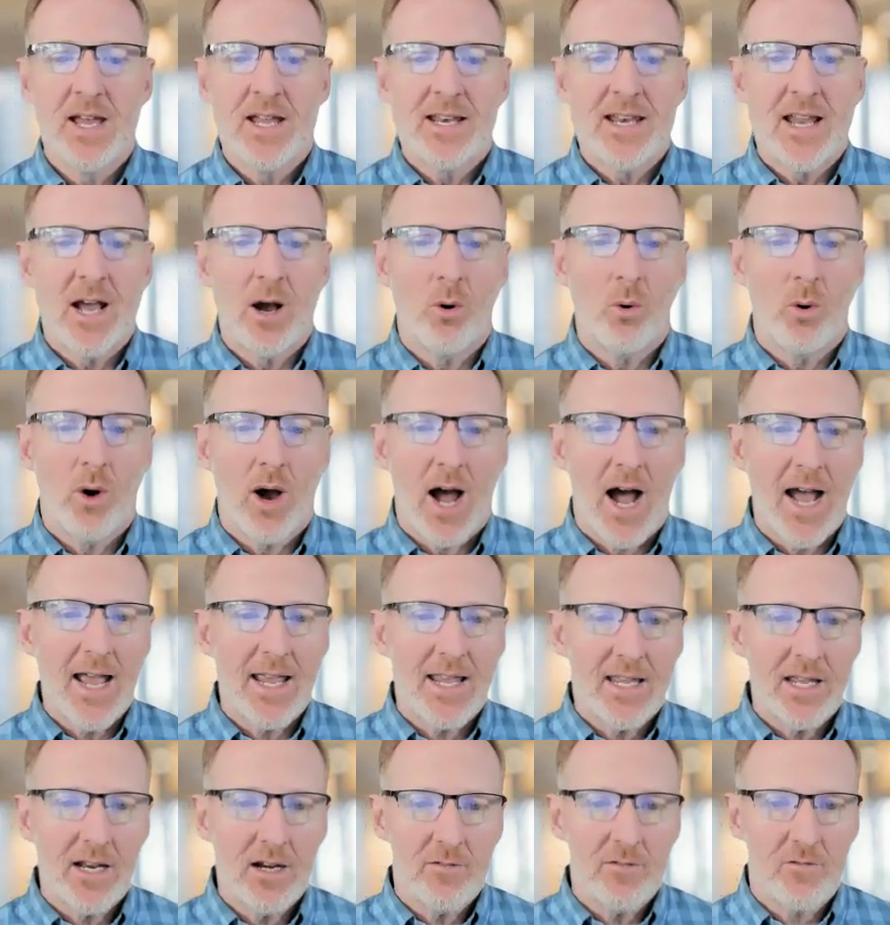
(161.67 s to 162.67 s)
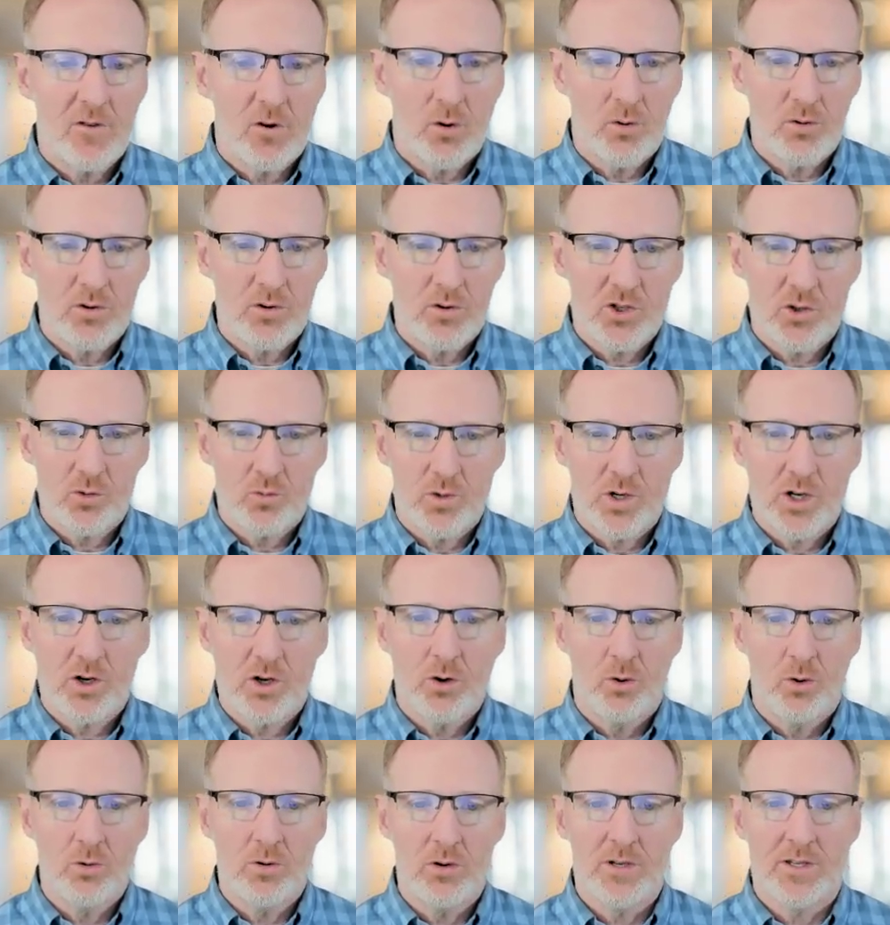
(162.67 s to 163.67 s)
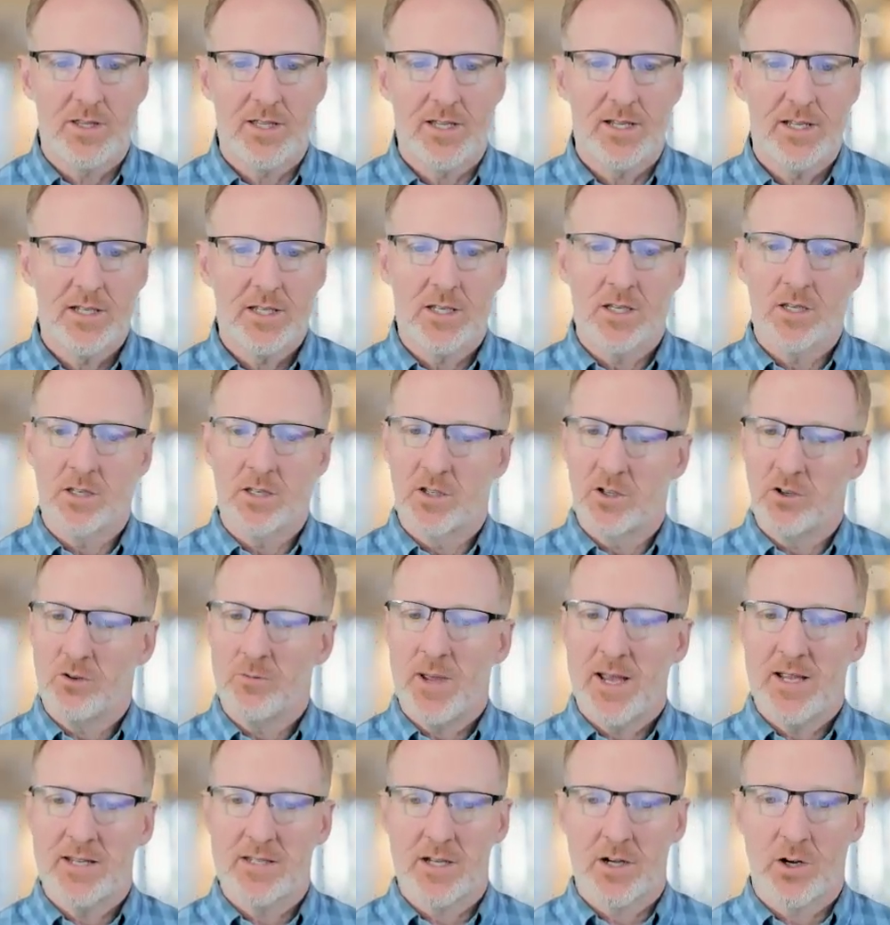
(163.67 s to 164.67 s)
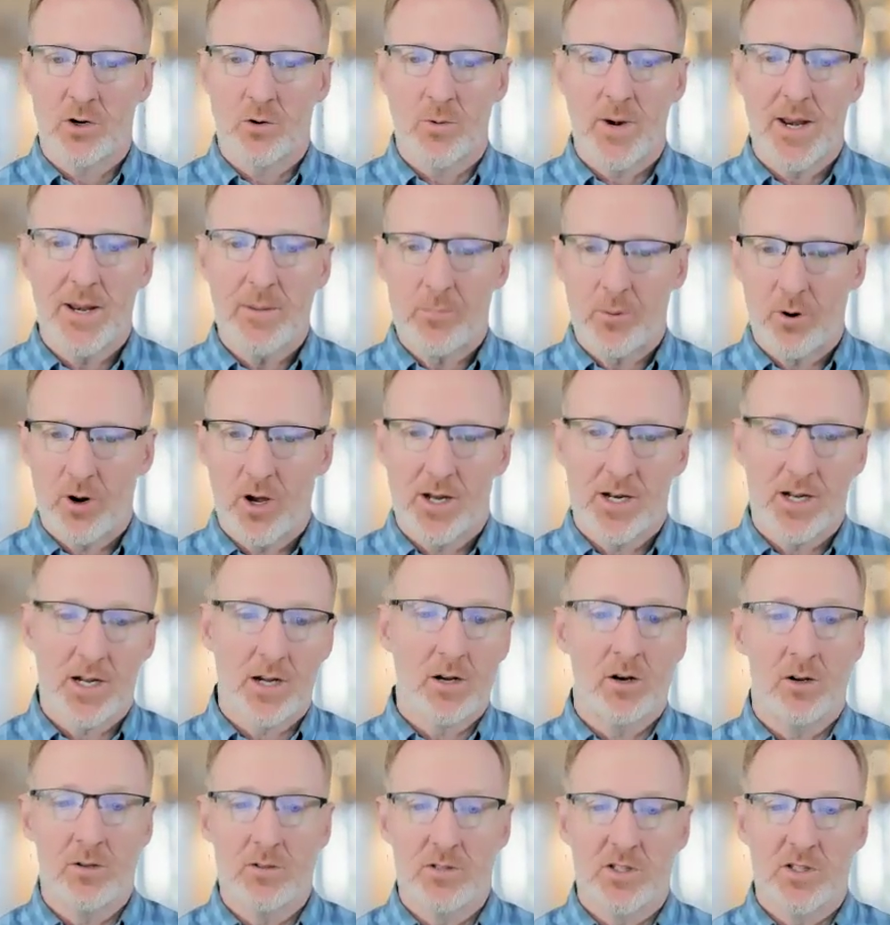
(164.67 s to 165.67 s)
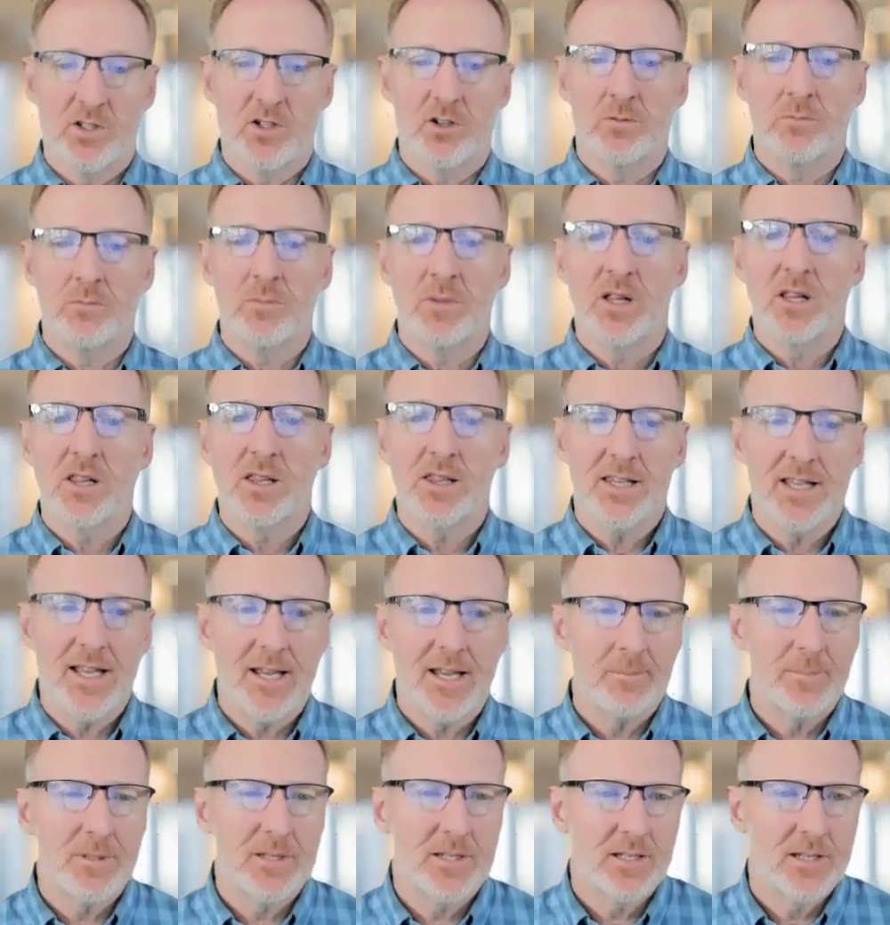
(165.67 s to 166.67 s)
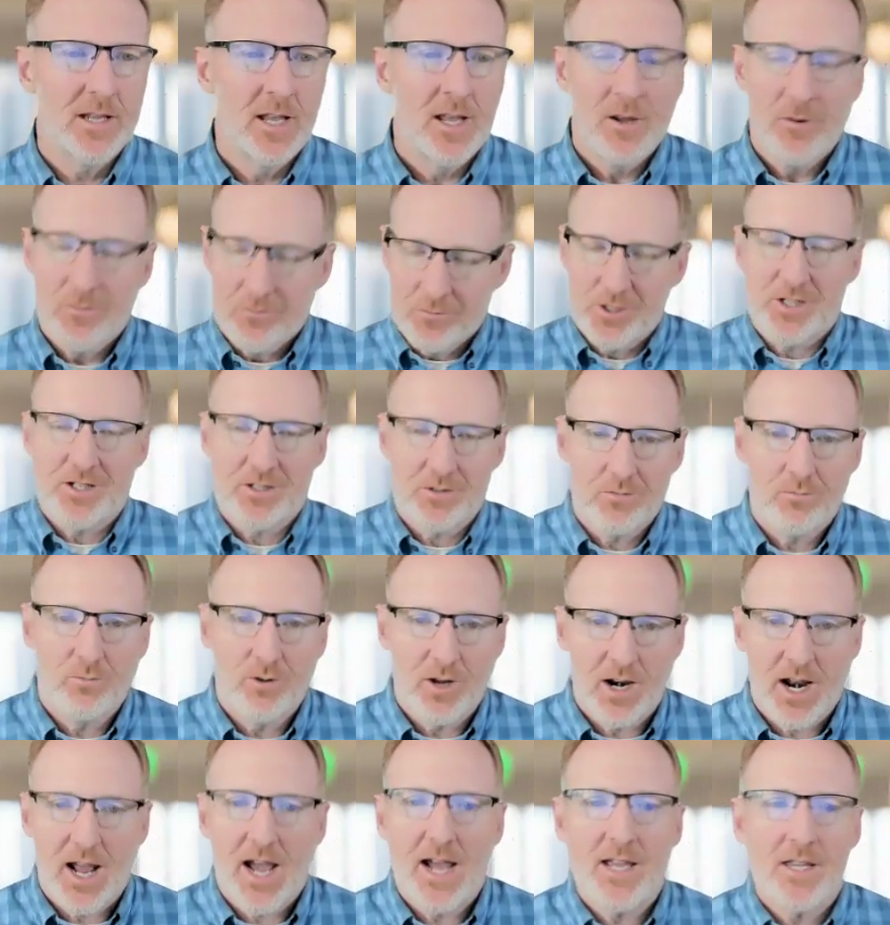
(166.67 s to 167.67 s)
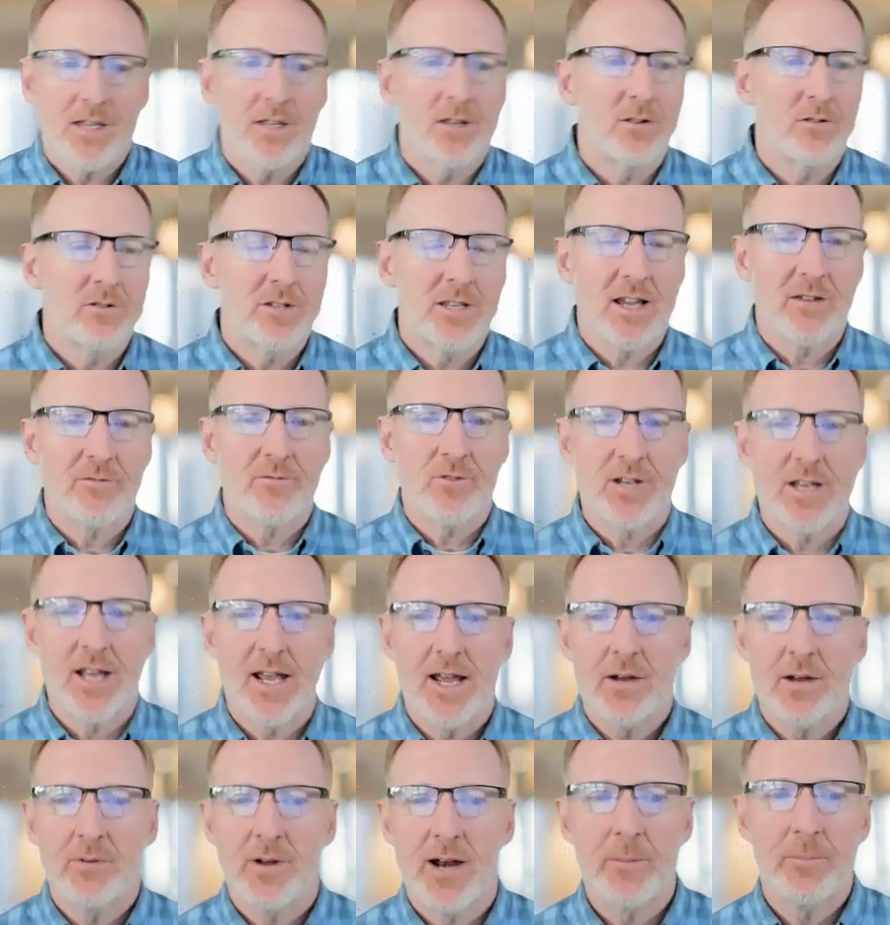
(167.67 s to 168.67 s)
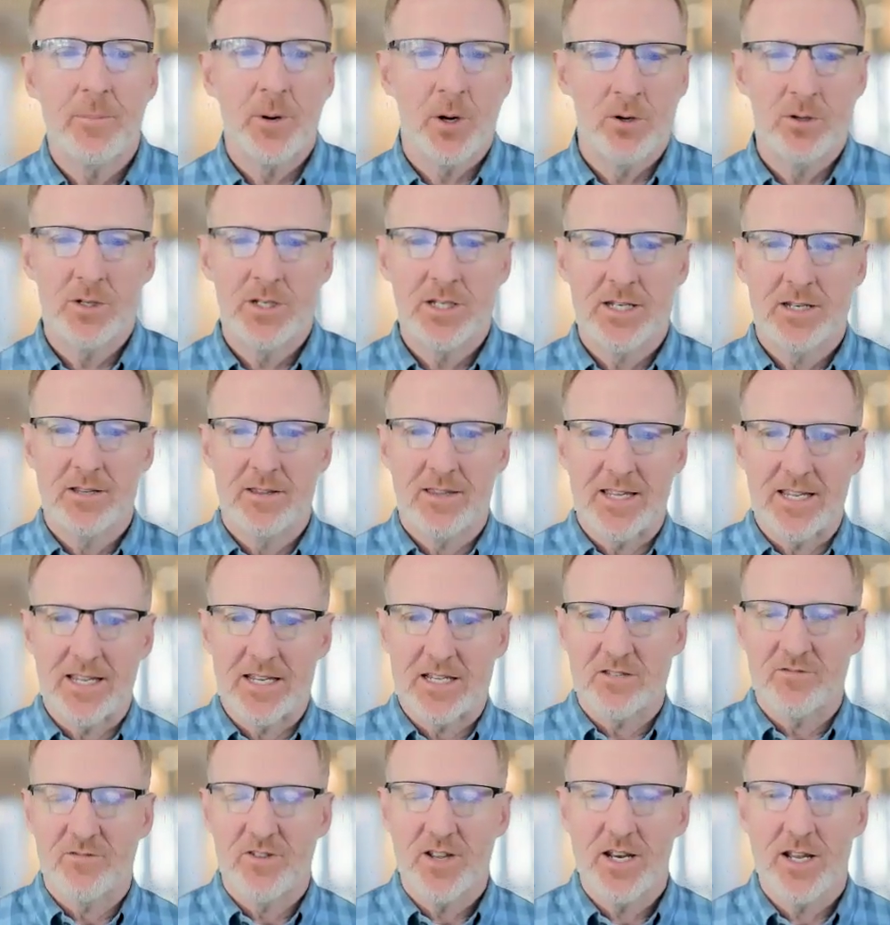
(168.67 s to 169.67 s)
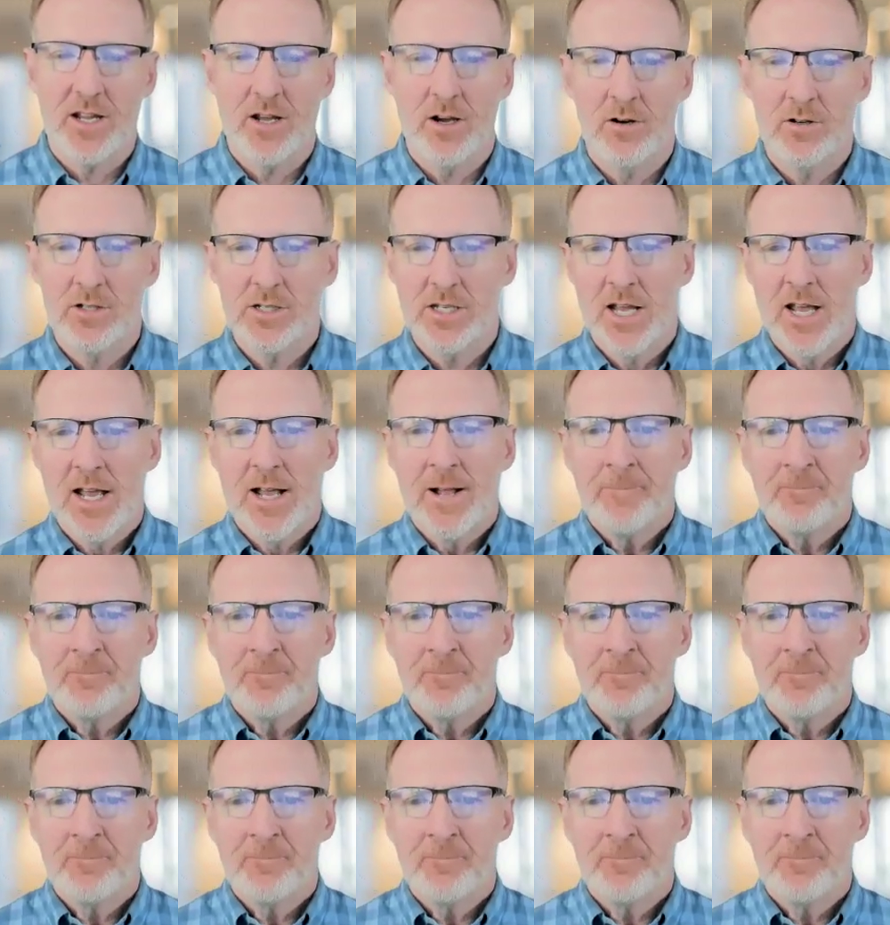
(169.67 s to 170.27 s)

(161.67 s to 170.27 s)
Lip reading: Now, I can, of course, record this. Zoom has a great product called Zoom Clips, which is what I use every day when I post these videos.